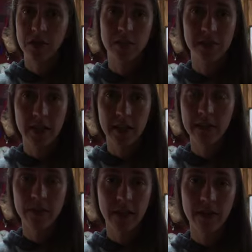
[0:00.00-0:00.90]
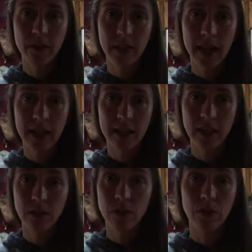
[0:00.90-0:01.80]
use any flavor pack that
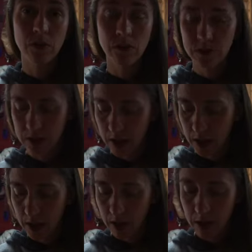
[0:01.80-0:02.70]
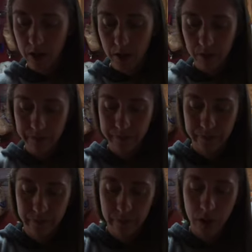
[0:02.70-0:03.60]
you use. You know,
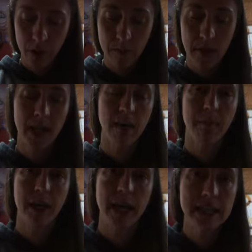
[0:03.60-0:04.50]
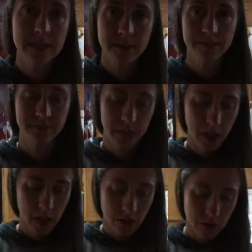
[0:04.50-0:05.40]
you can make a base.
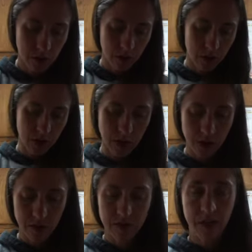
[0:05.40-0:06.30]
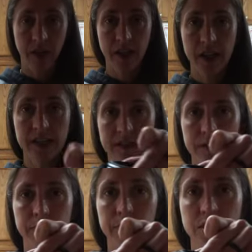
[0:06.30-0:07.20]
So you could use this,
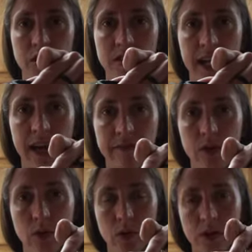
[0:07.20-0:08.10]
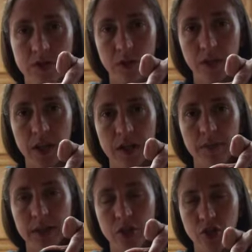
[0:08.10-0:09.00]
but just have your sodium
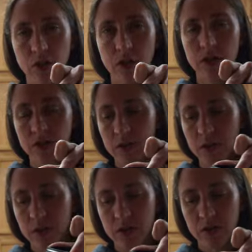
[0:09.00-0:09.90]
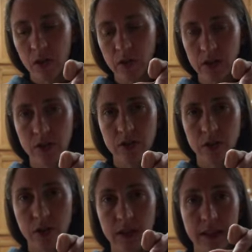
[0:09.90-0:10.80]
and sugar, so your salt and your
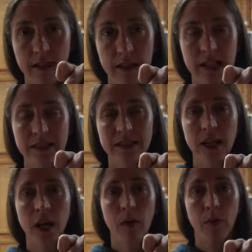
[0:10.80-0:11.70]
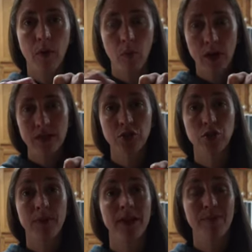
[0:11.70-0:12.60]
sugar in this. Put 1
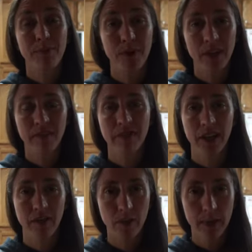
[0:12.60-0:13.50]
scoop and then put a flavor